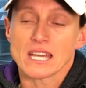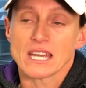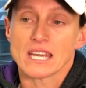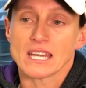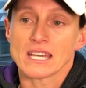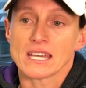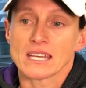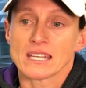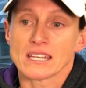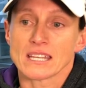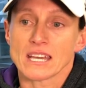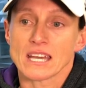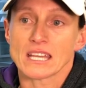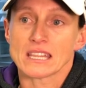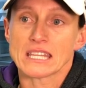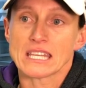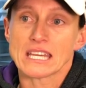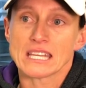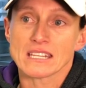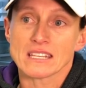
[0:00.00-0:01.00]
And
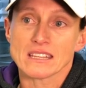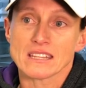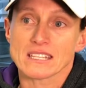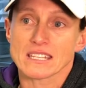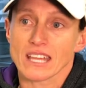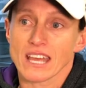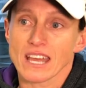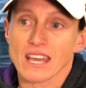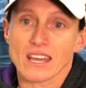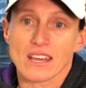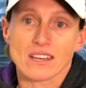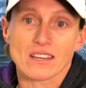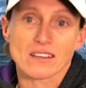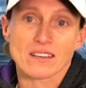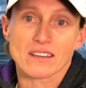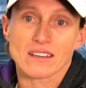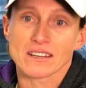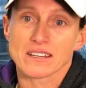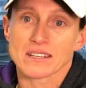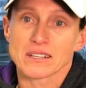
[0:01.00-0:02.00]
at the end of the day,
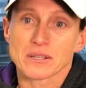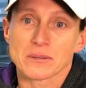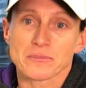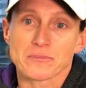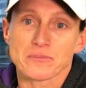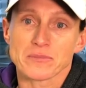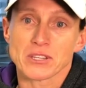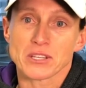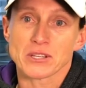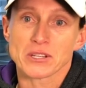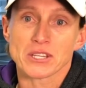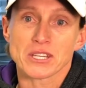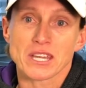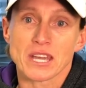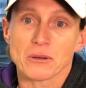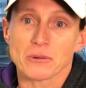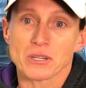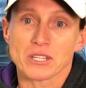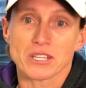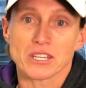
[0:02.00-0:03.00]
you know, you
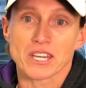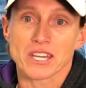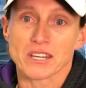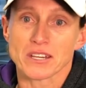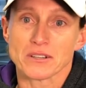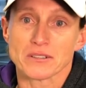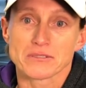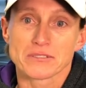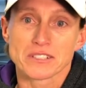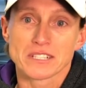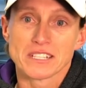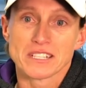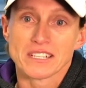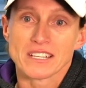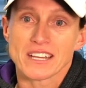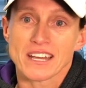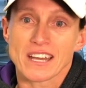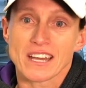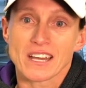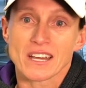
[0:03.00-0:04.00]
get what you give.
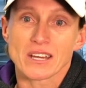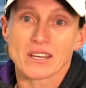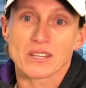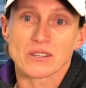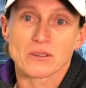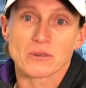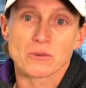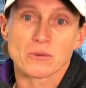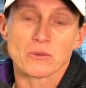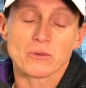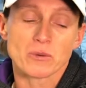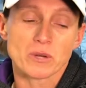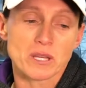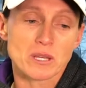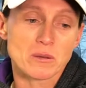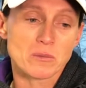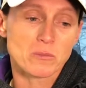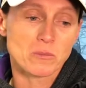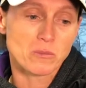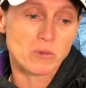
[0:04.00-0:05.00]
And
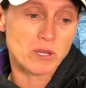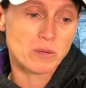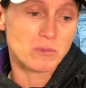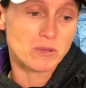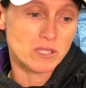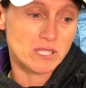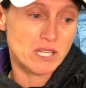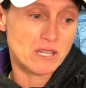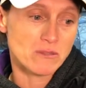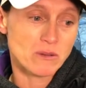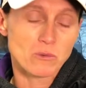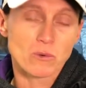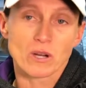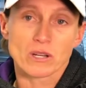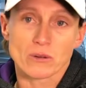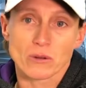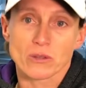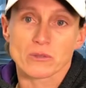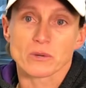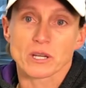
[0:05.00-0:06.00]
we believe in
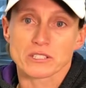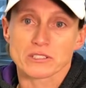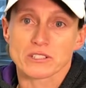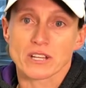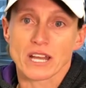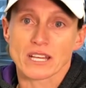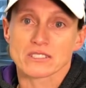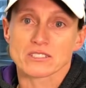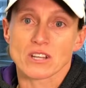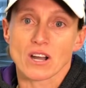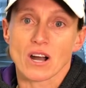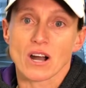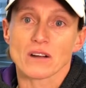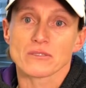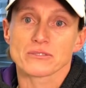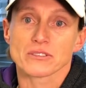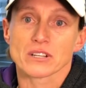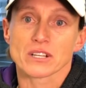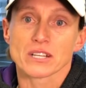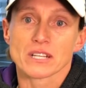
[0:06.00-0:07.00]
what Northwestern has to
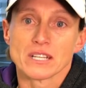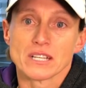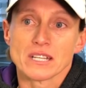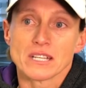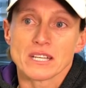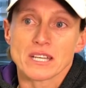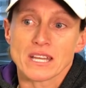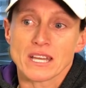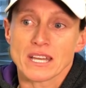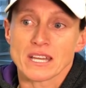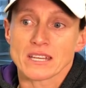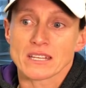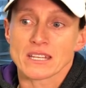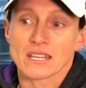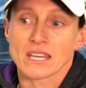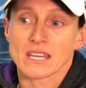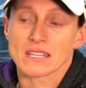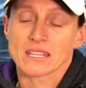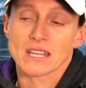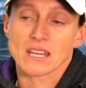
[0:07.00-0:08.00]
offer. And
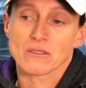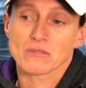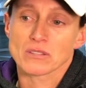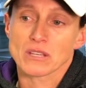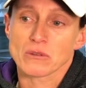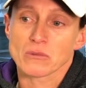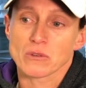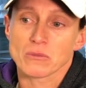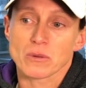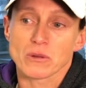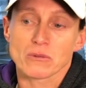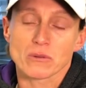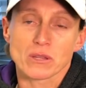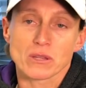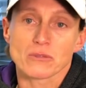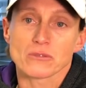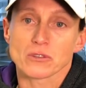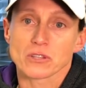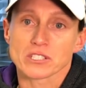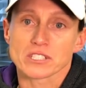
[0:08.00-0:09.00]
again, like I've said, we've been
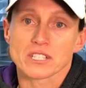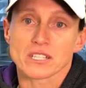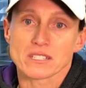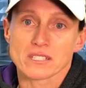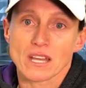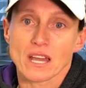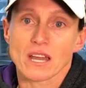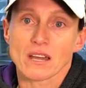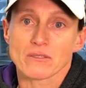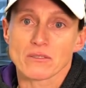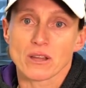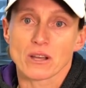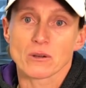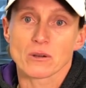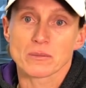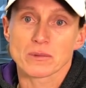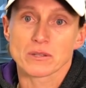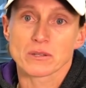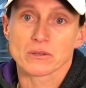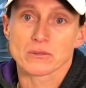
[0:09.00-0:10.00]
really fortunate to have young
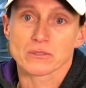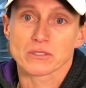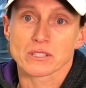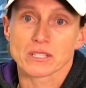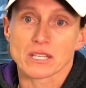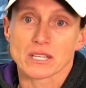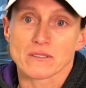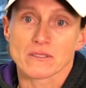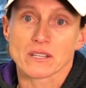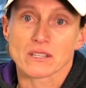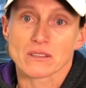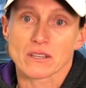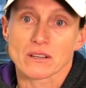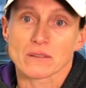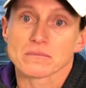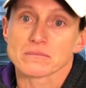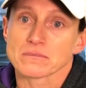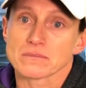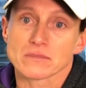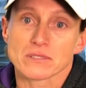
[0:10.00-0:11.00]
women who've really given it
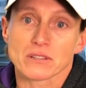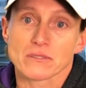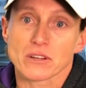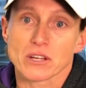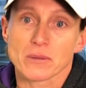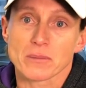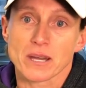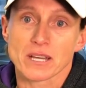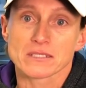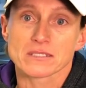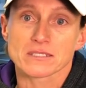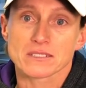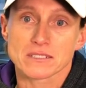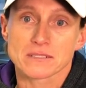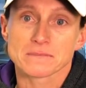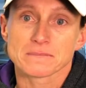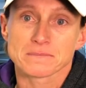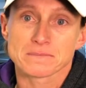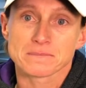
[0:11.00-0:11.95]
their very best.